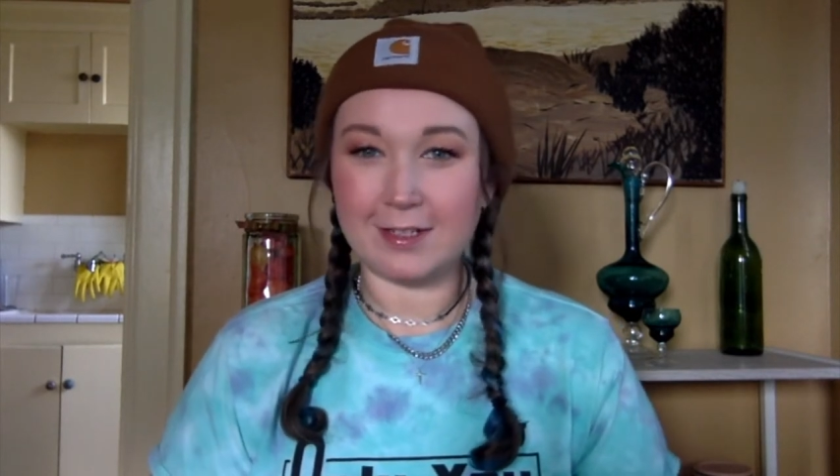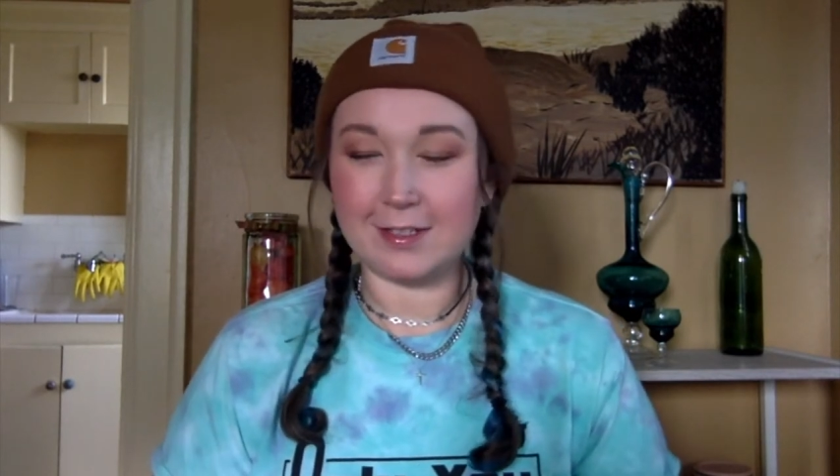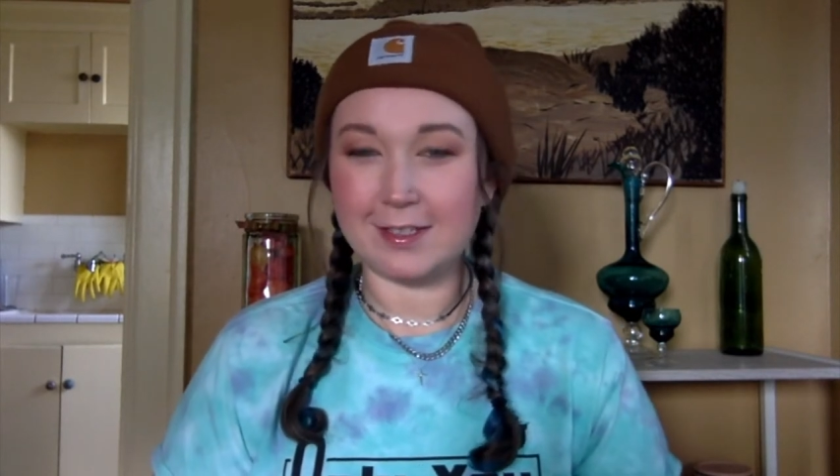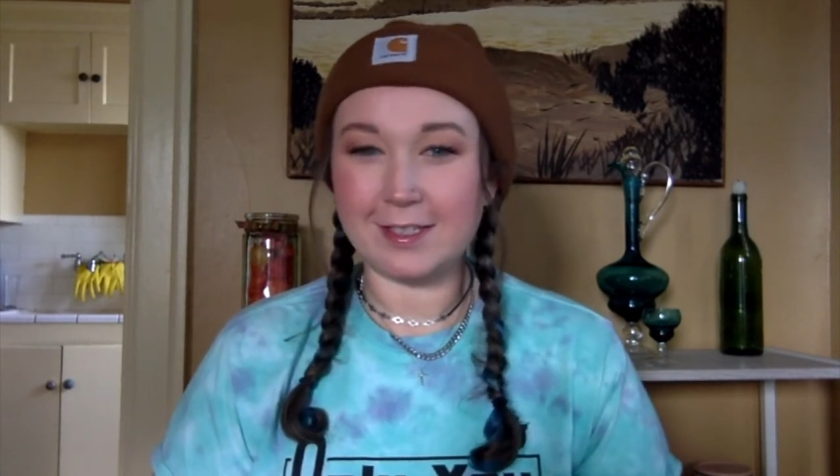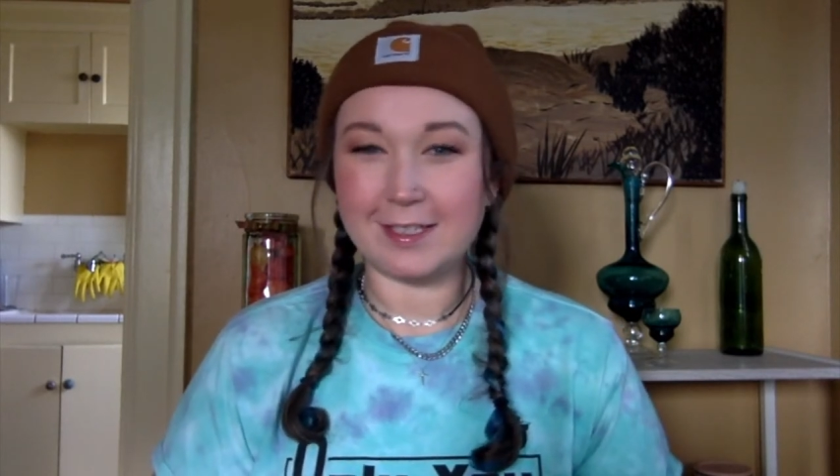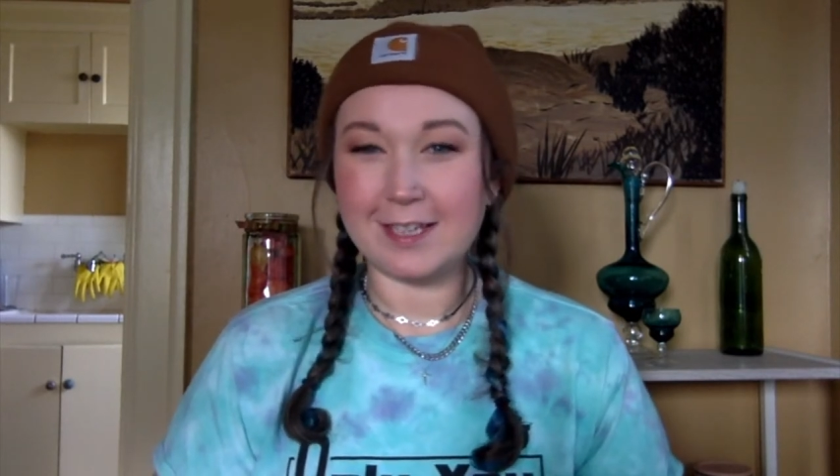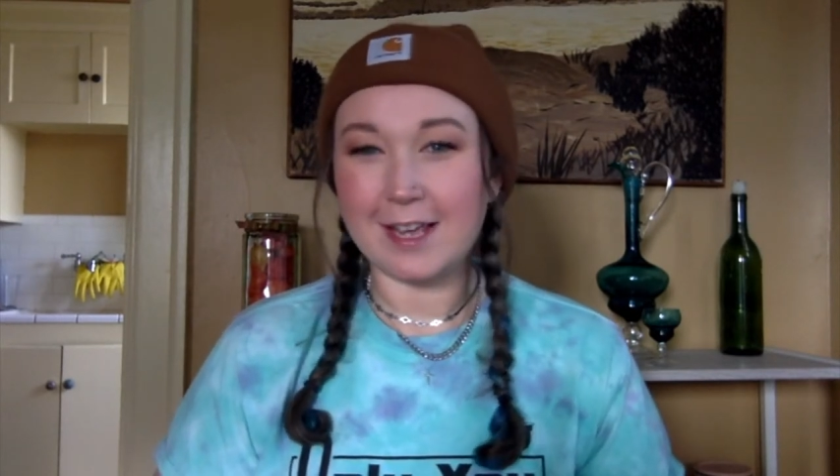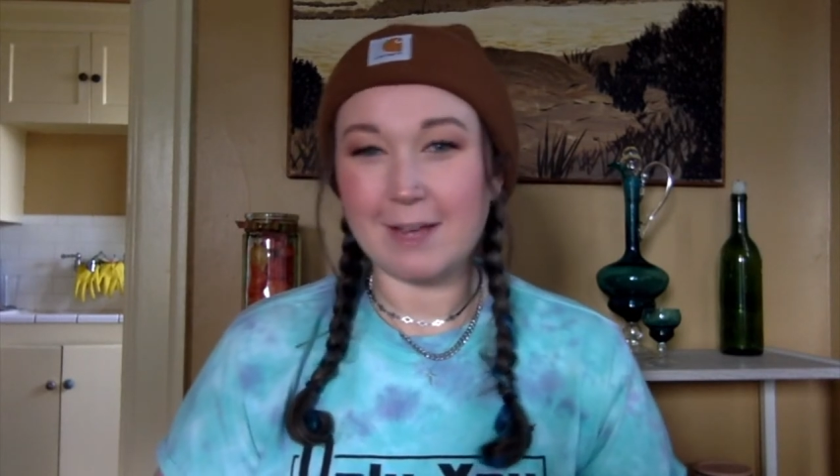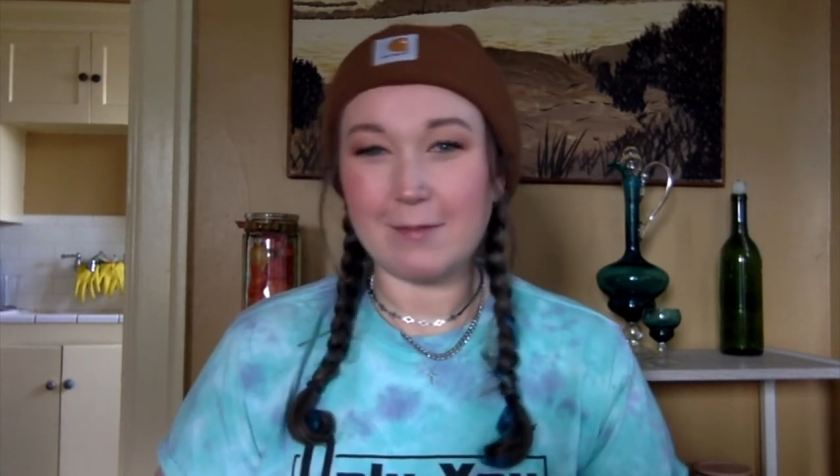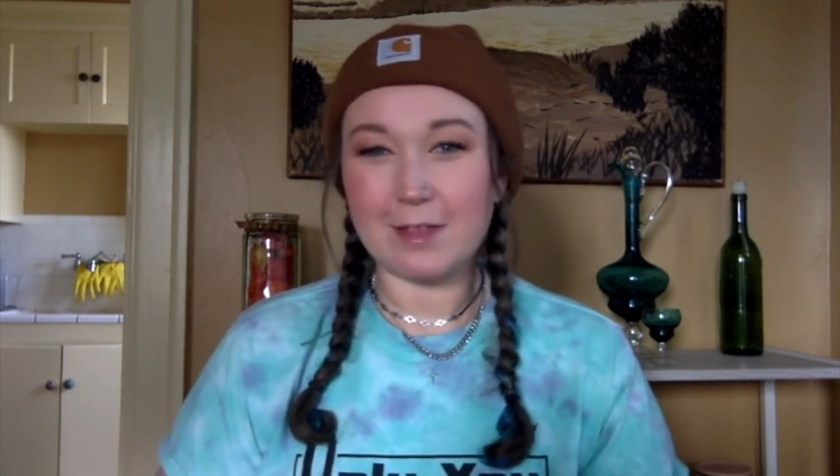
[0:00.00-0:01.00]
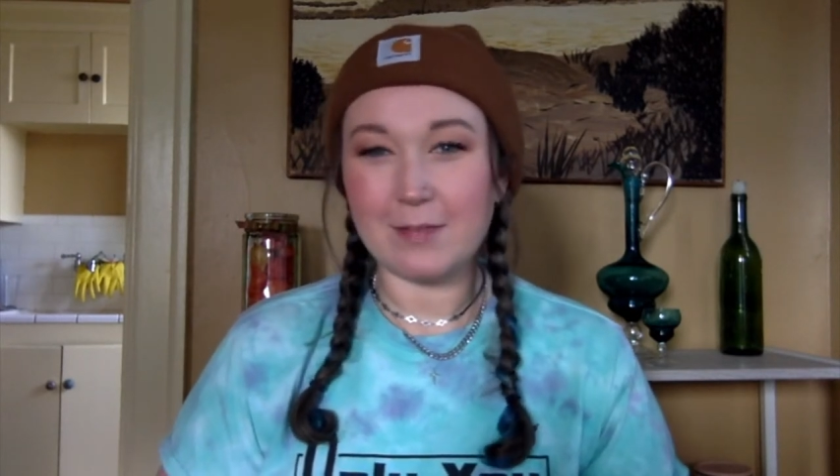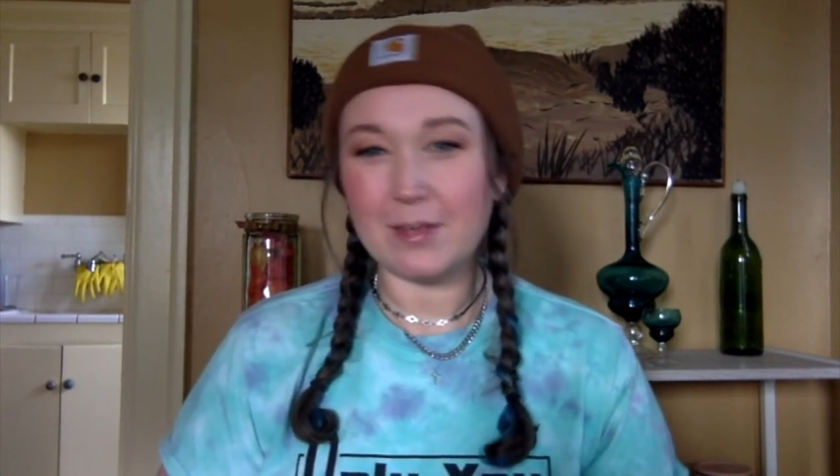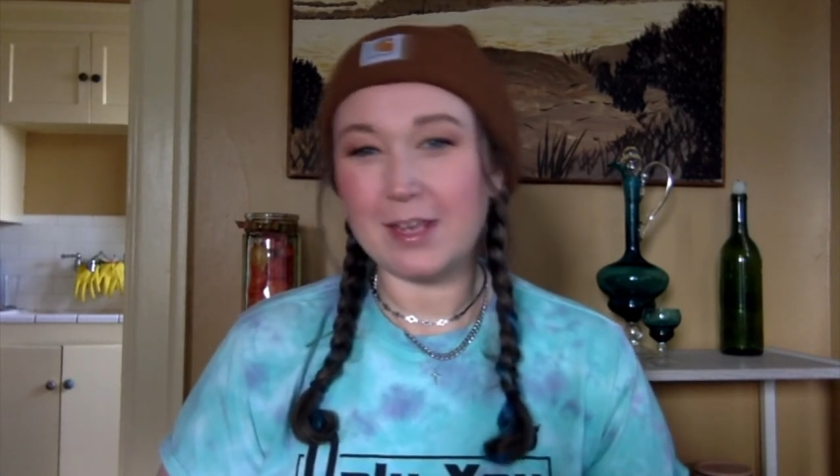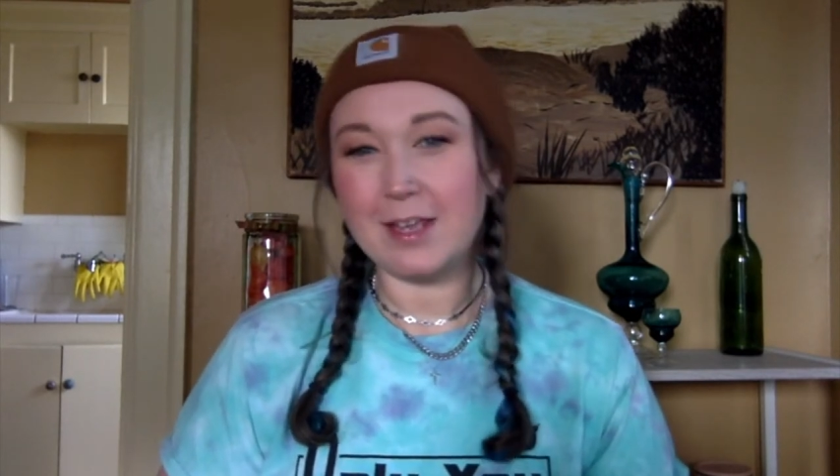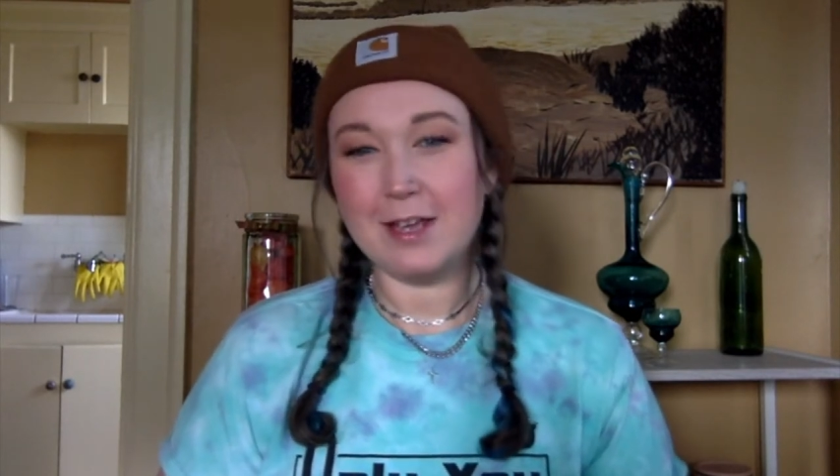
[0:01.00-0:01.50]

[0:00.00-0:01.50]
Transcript: to stay with me,